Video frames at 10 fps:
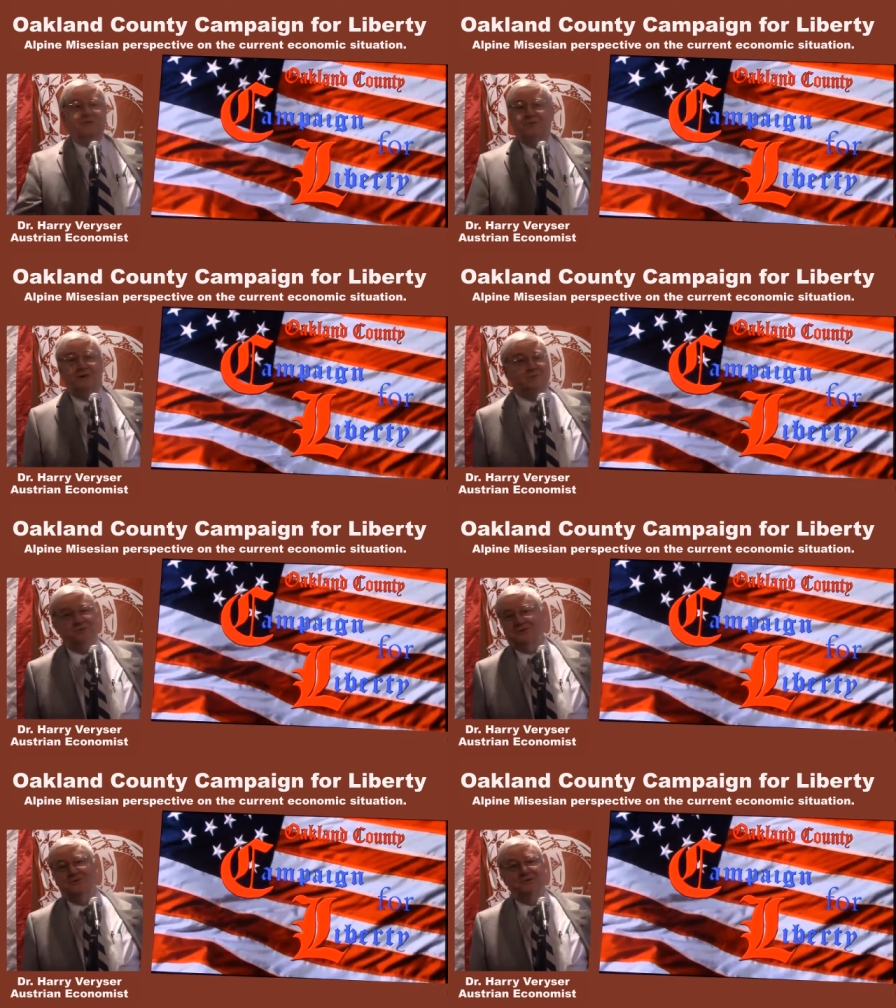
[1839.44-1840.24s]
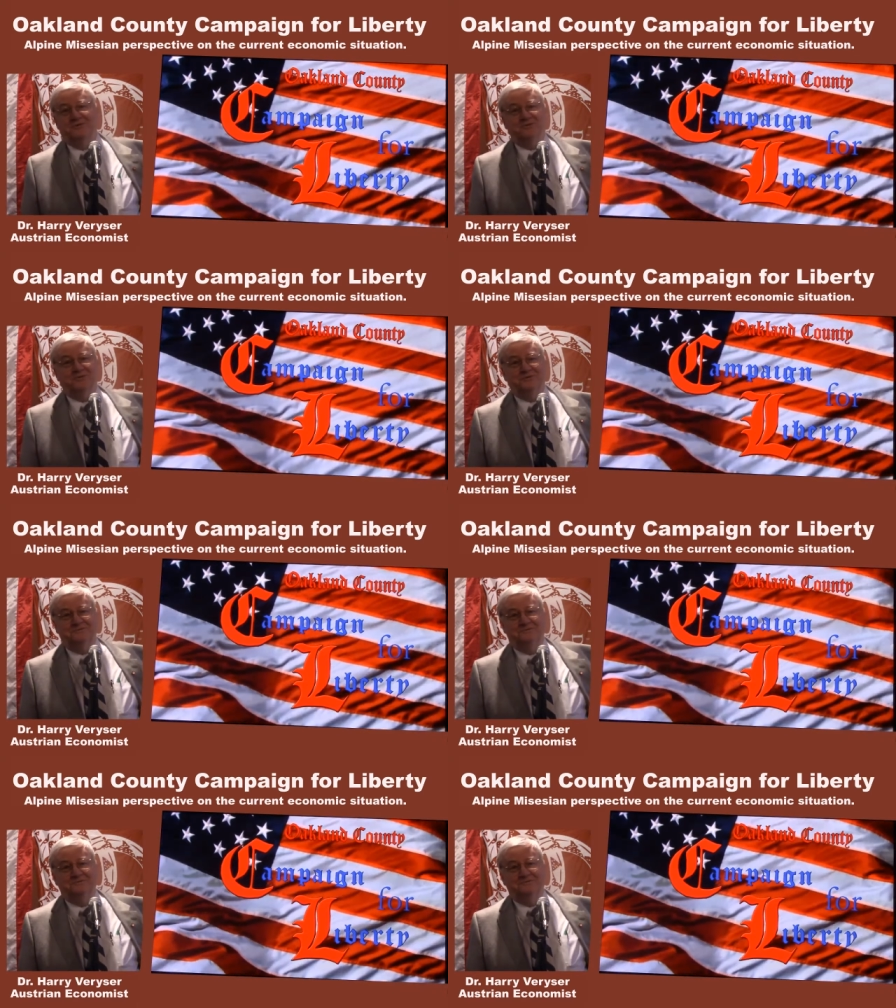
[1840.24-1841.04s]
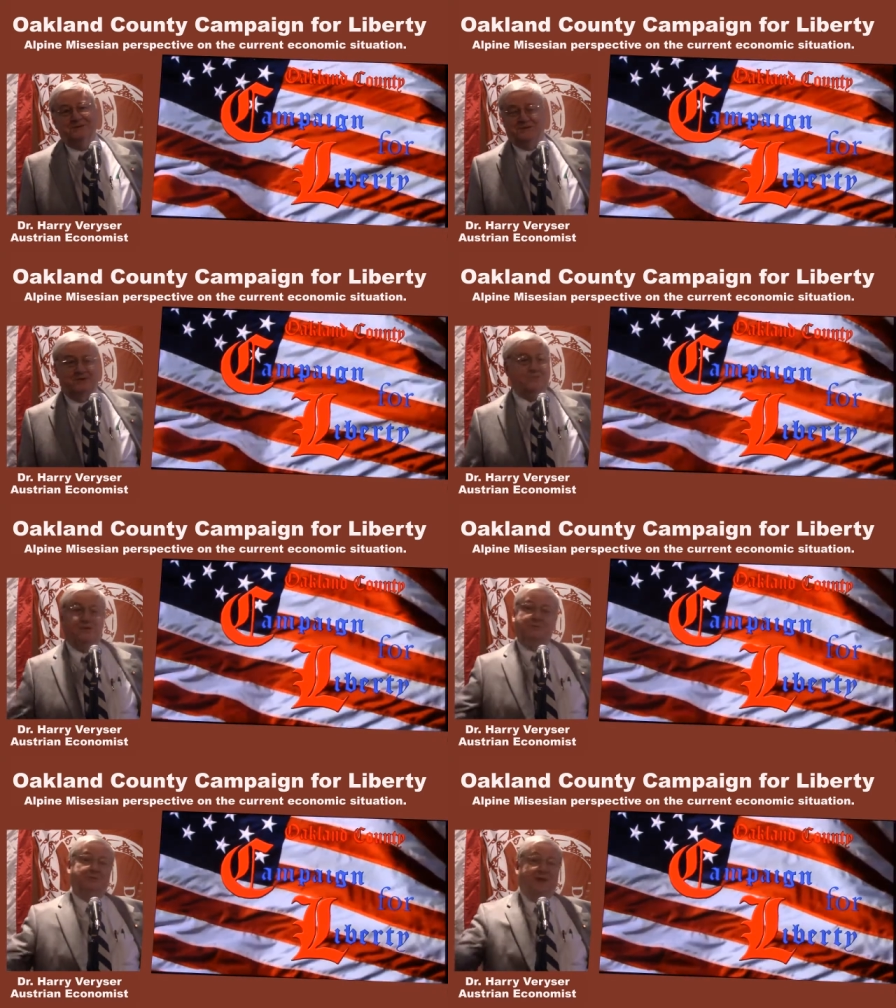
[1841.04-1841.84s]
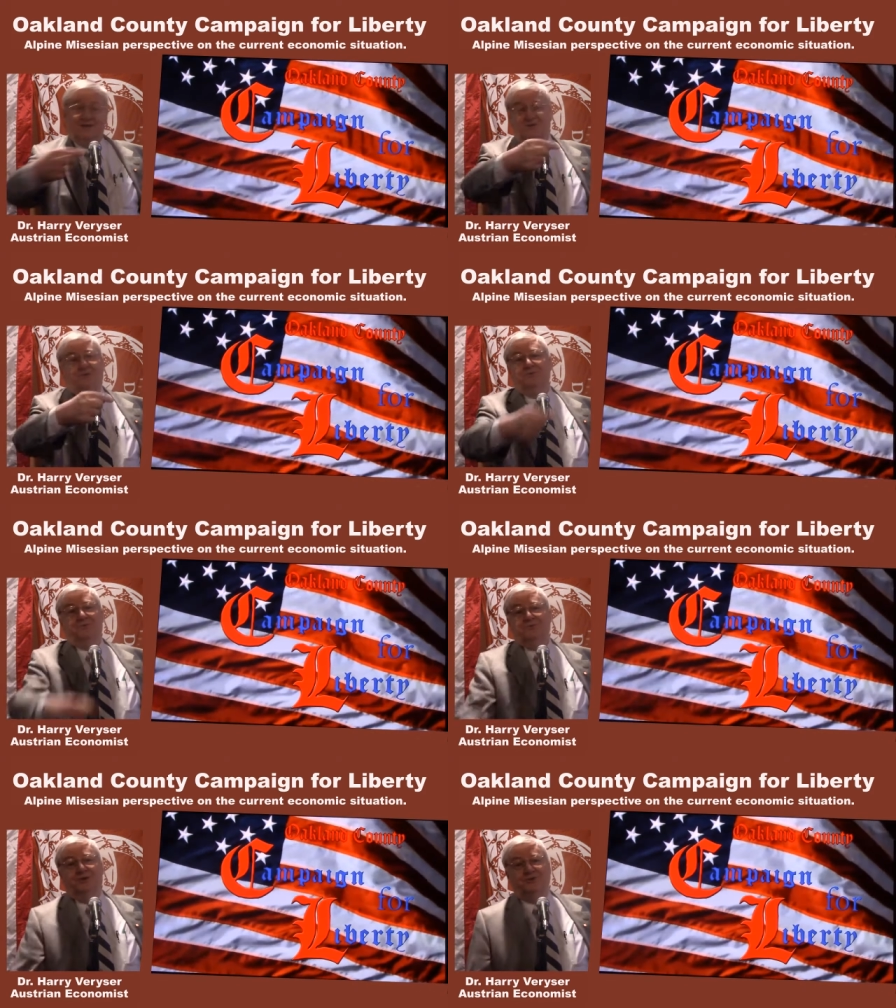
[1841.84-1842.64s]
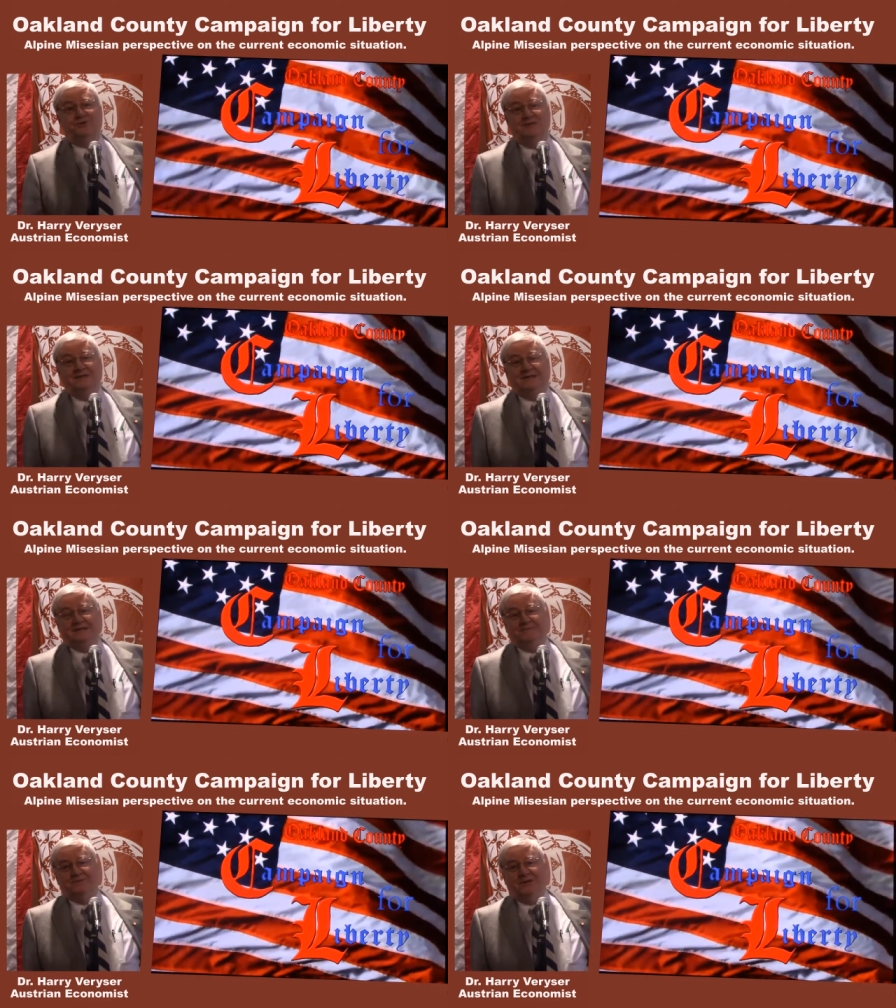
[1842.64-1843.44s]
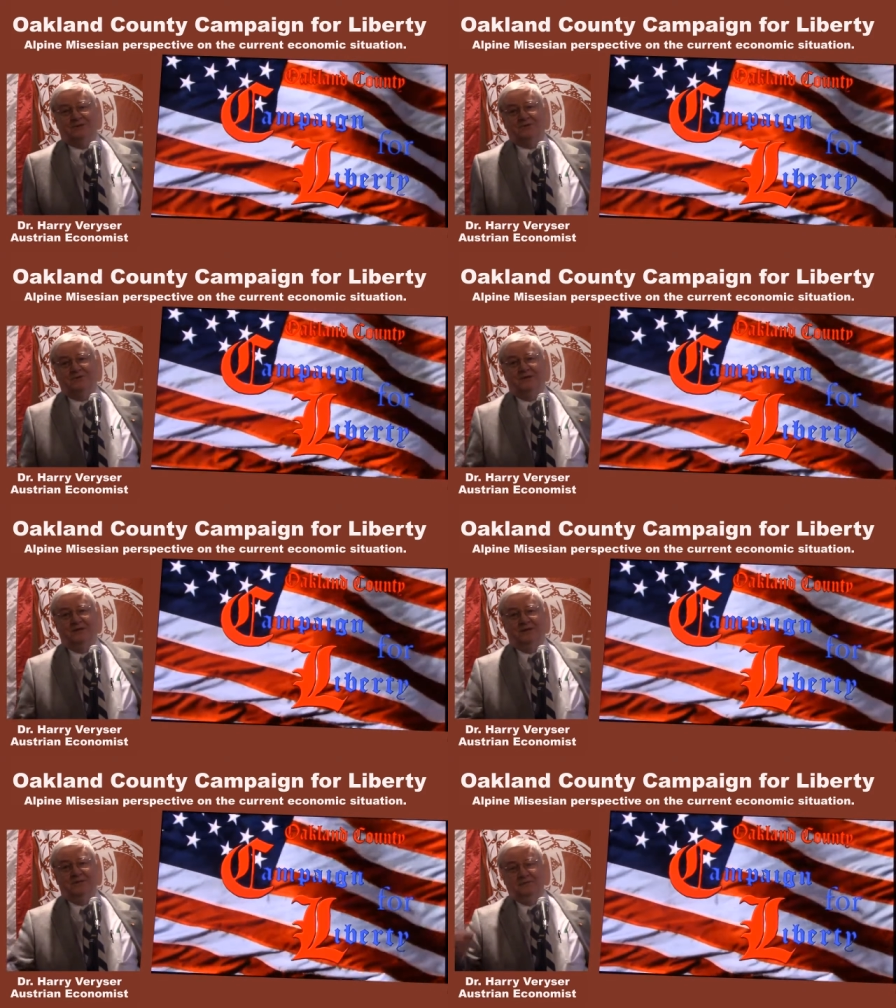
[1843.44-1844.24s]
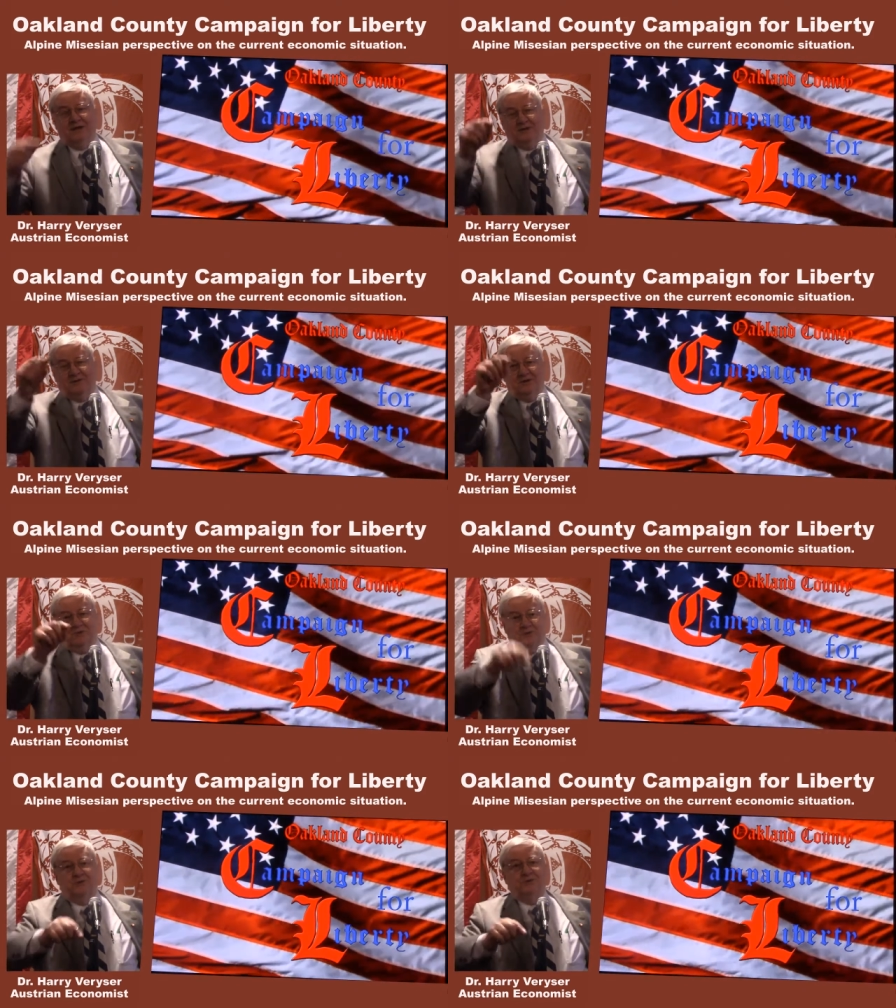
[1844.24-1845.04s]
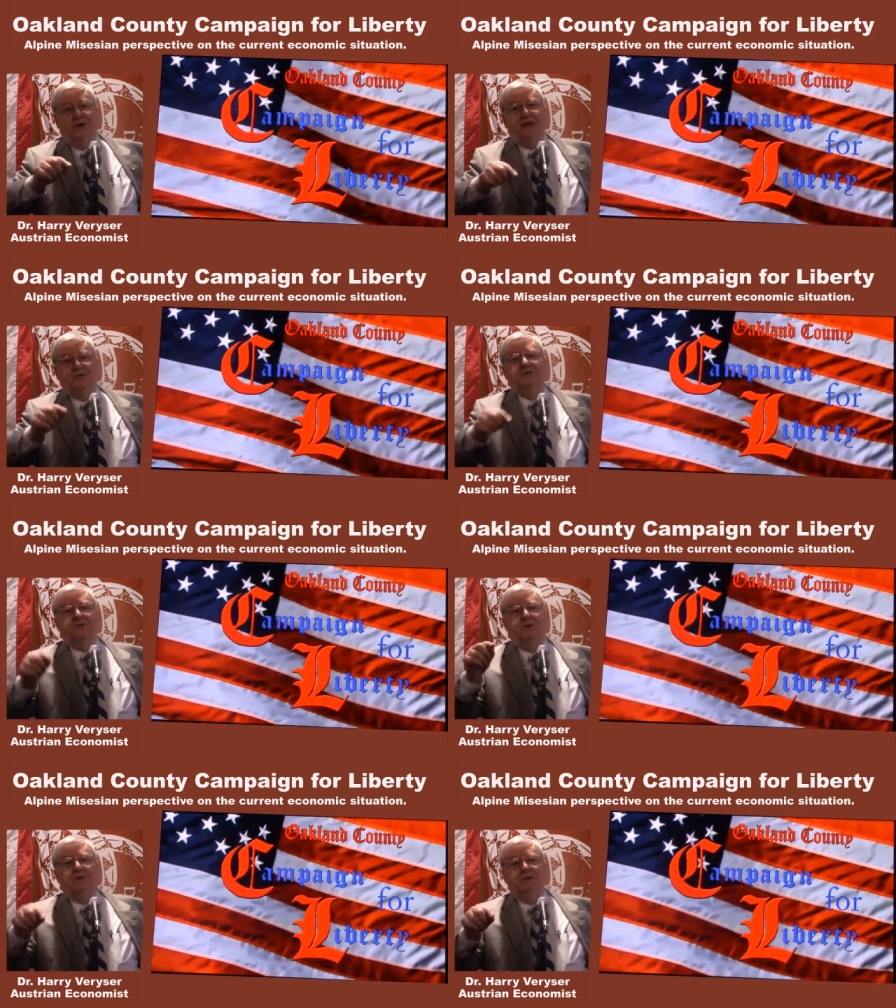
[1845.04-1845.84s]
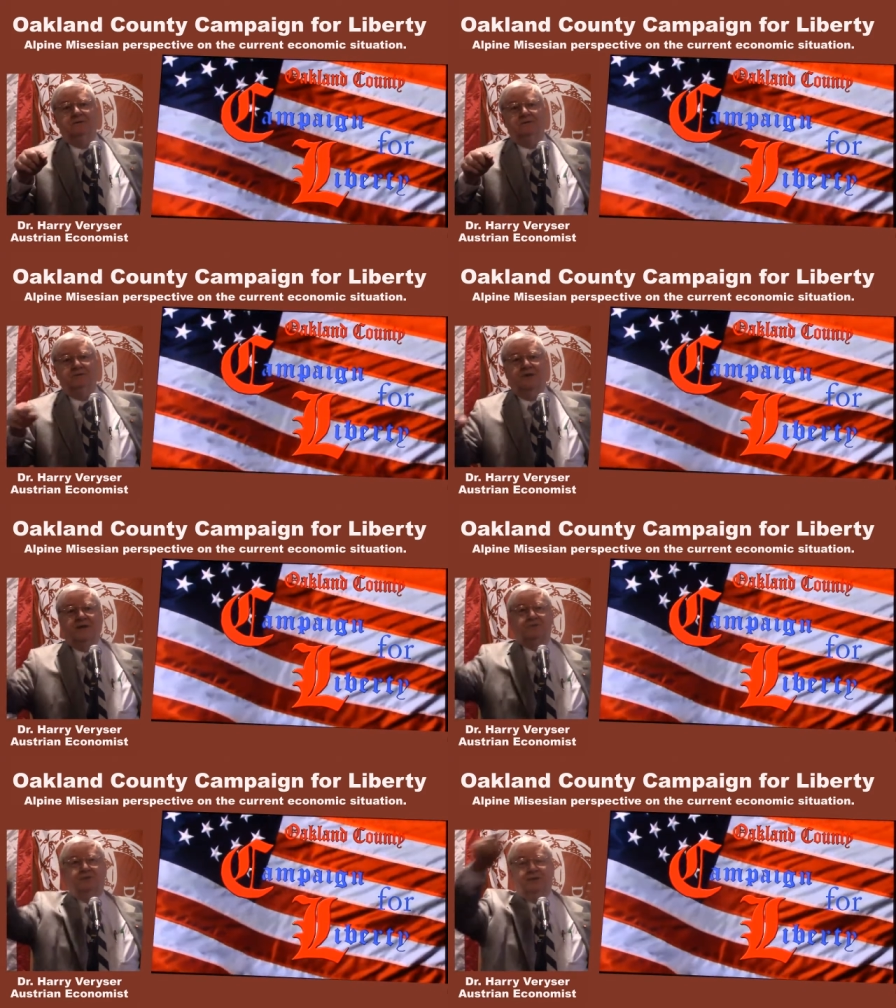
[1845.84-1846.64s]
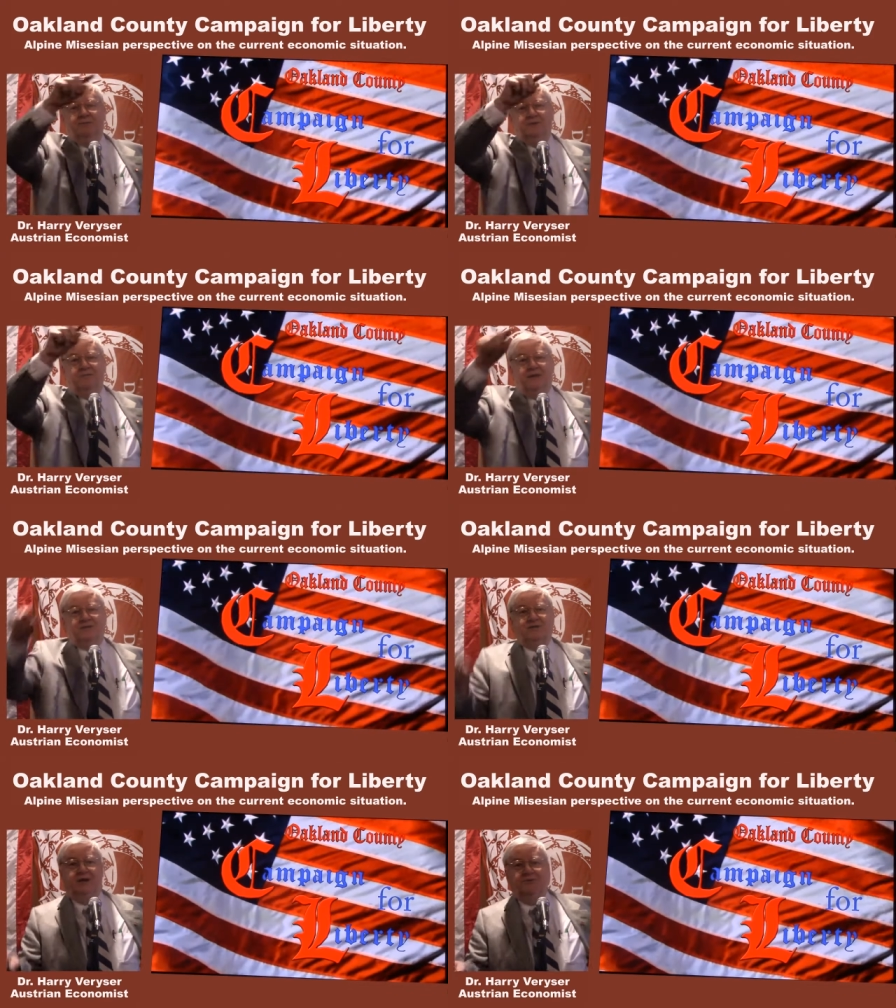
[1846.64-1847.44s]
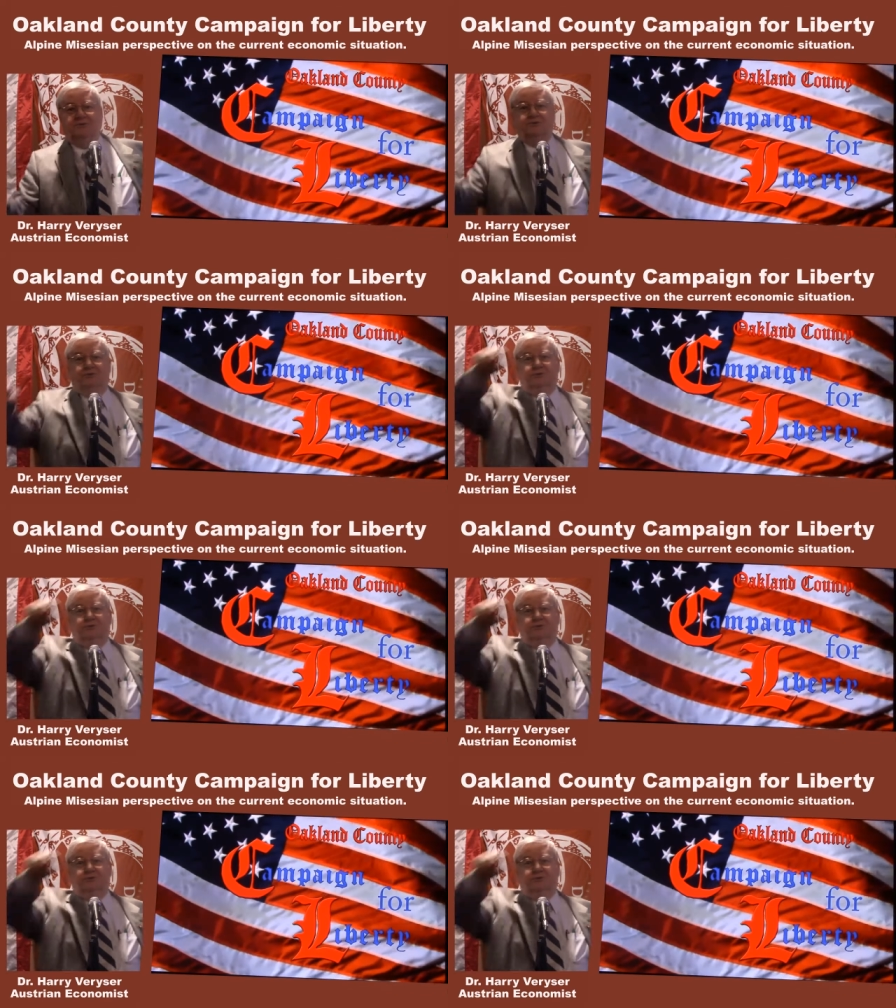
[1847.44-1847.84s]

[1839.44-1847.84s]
railroad's going through because that railroad has to go through Russia. It's going. Uh, you take a look at where the track is going. The track's going up to Moscow. It's going